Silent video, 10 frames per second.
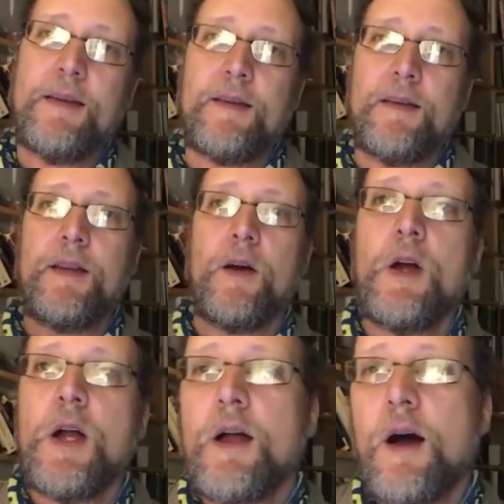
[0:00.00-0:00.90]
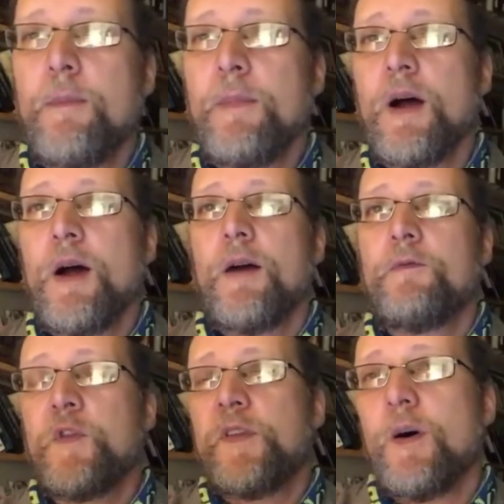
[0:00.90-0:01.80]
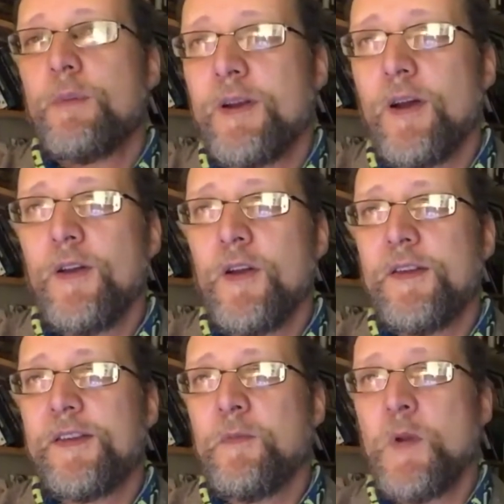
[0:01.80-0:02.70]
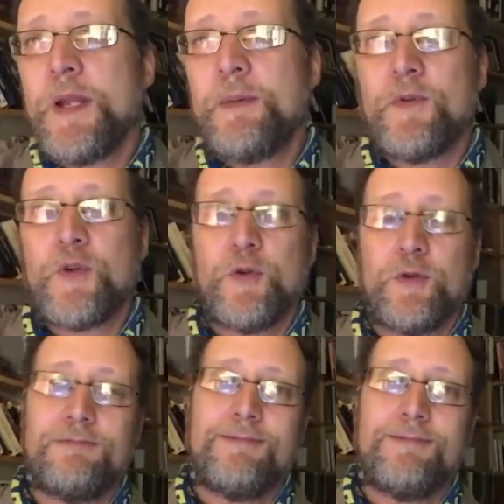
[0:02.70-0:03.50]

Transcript: And, you know, for example, I noticed that some of the people in the call